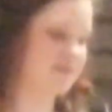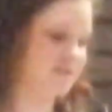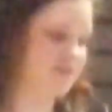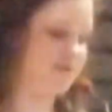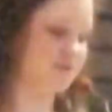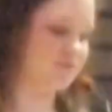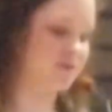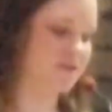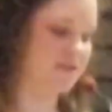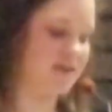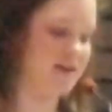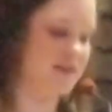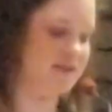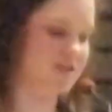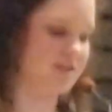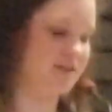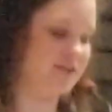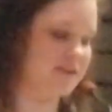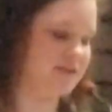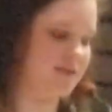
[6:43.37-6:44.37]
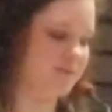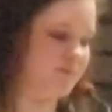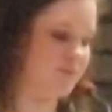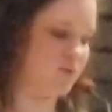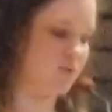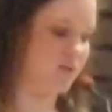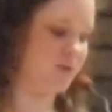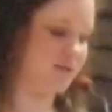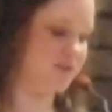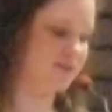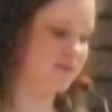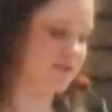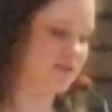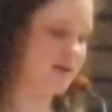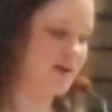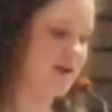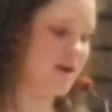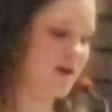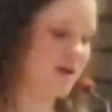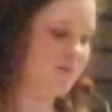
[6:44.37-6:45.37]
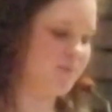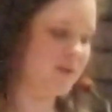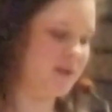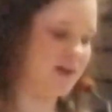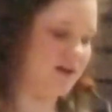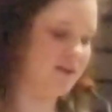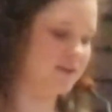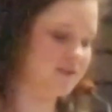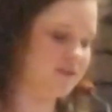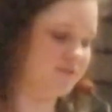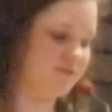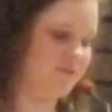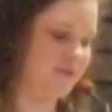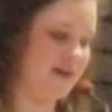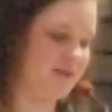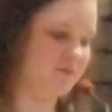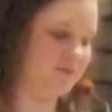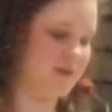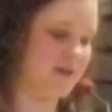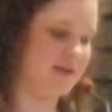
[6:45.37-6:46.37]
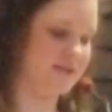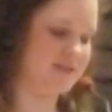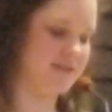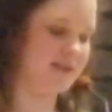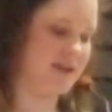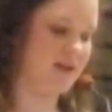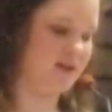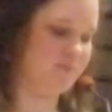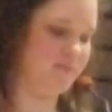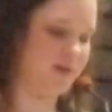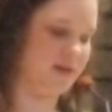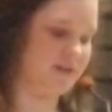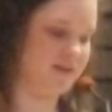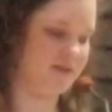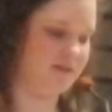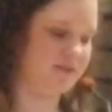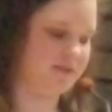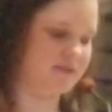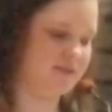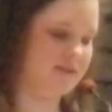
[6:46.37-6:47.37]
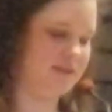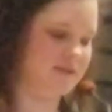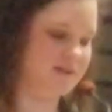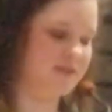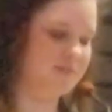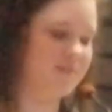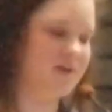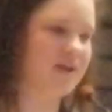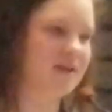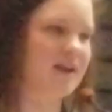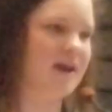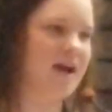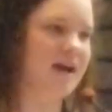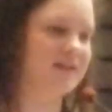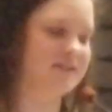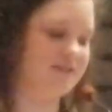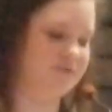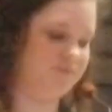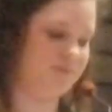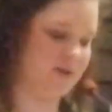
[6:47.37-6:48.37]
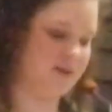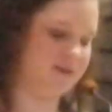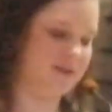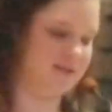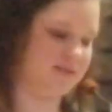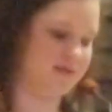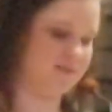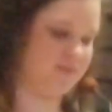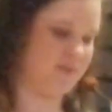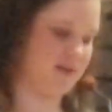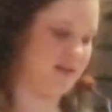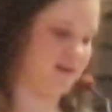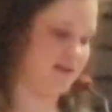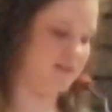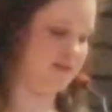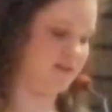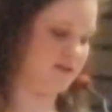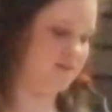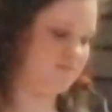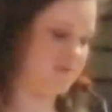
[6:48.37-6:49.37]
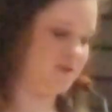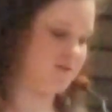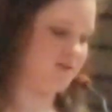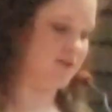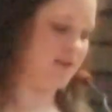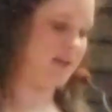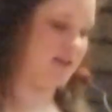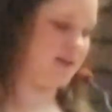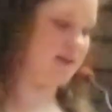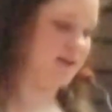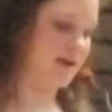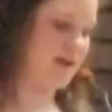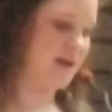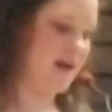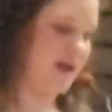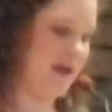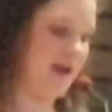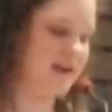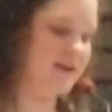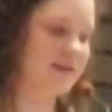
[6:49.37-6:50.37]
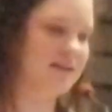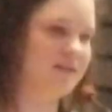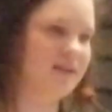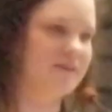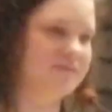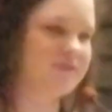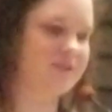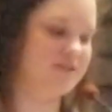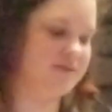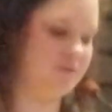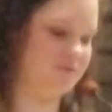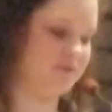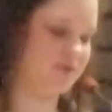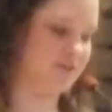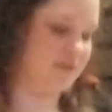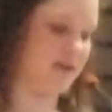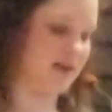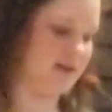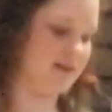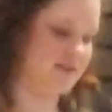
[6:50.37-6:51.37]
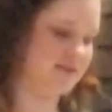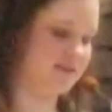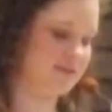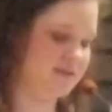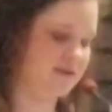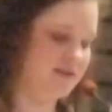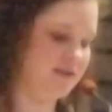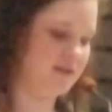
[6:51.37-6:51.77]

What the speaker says: associations, and boards, but he also found ways to help others, to be an active participant in the community, and he loved to socialize.